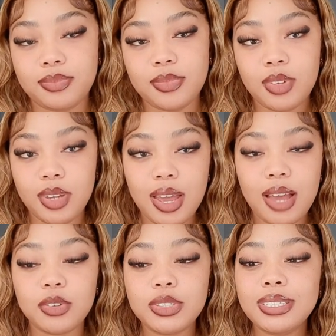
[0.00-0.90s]
Okay, I
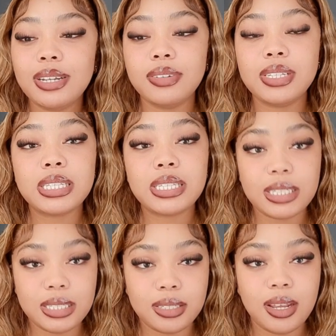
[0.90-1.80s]
couldn't even
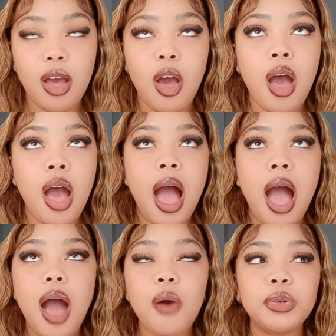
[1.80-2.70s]
sit.
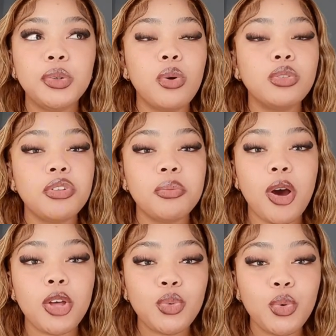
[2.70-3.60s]
I would go to the
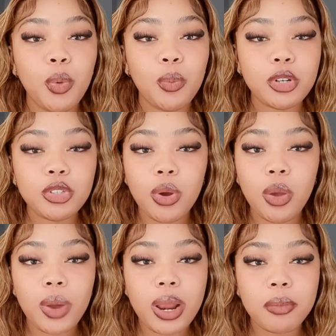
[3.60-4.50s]
bathroom not
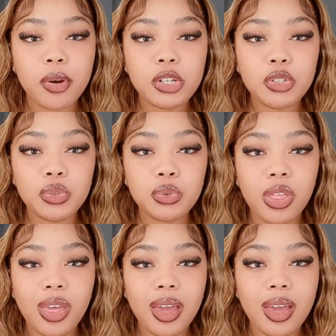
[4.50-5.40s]
knowing what I'm going to do
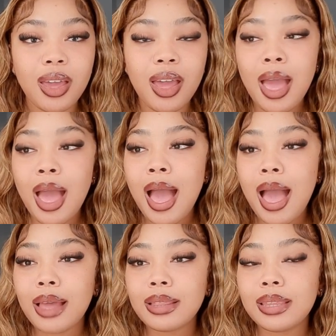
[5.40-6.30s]
there,
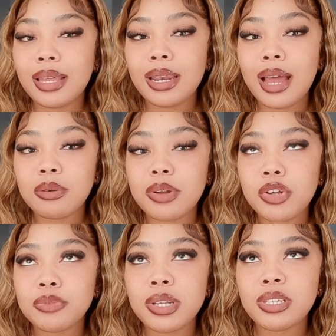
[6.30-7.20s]
and then I would
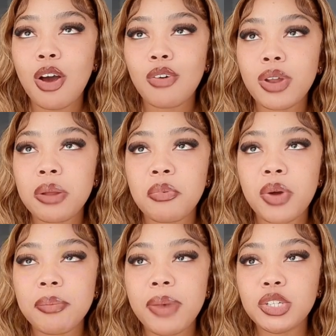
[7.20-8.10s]
ask myself,
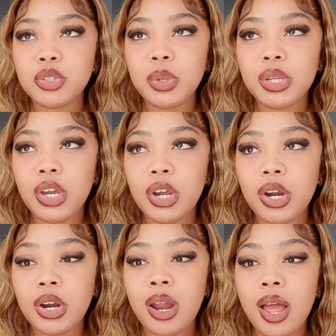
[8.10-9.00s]
what am I doing
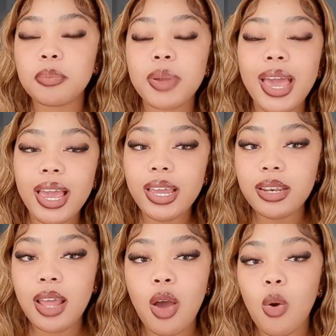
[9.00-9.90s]
here? The
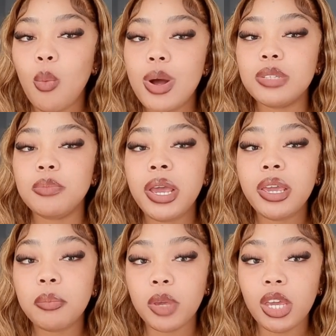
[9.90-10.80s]
pain was
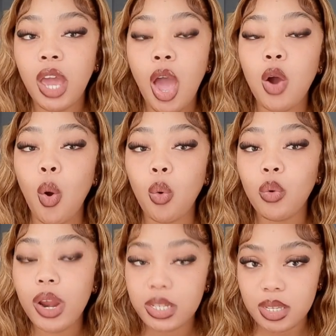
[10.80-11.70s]
making me go
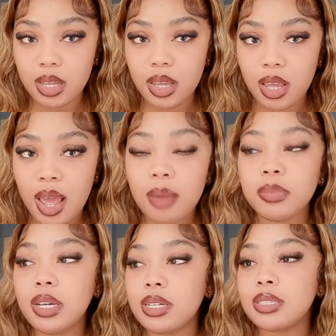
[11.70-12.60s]
crazy
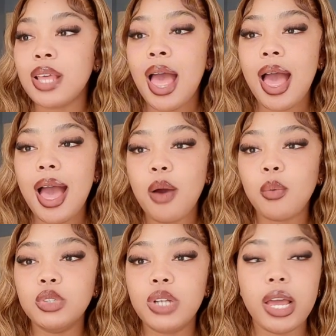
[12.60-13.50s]
because I
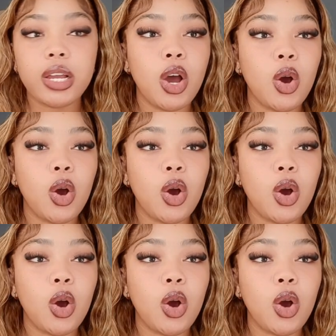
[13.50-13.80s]
would like